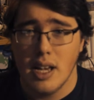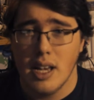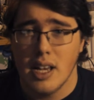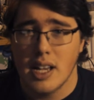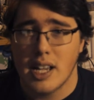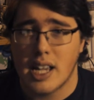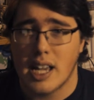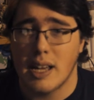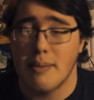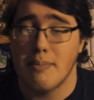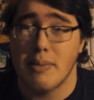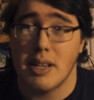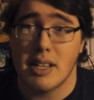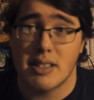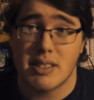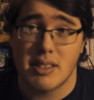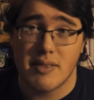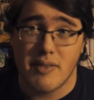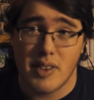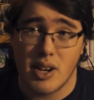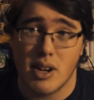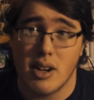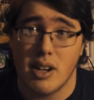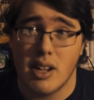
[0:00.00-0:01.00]
can be a
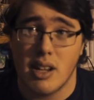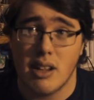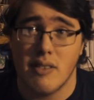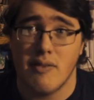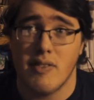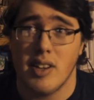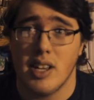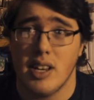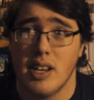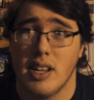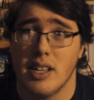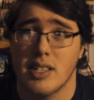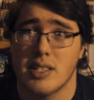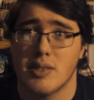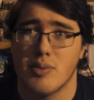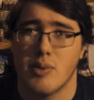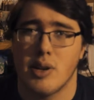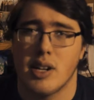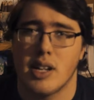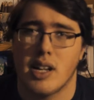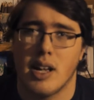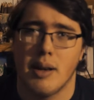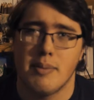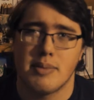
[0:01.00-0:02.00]
severe inconvenience when
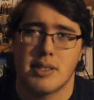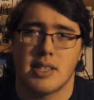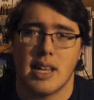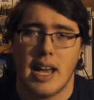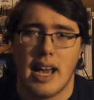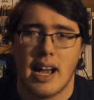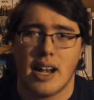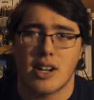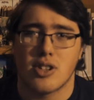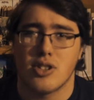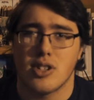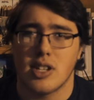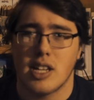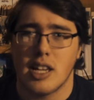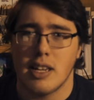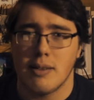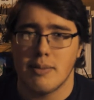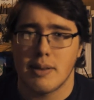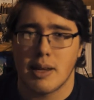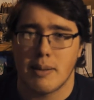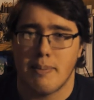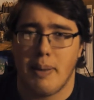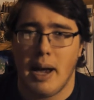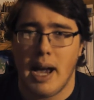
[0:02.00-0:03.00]
it comes to actually keeping
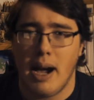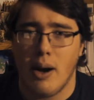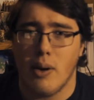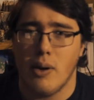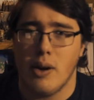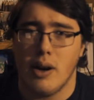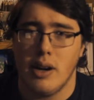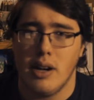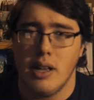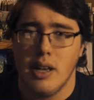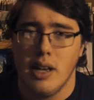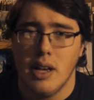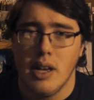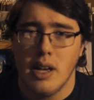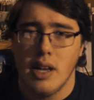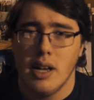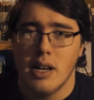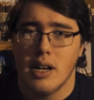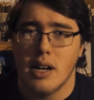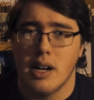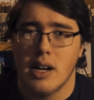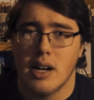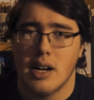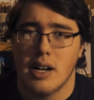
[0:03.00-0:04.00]
it powered,
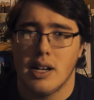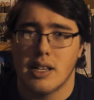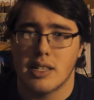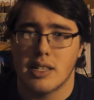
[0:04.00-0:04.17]
as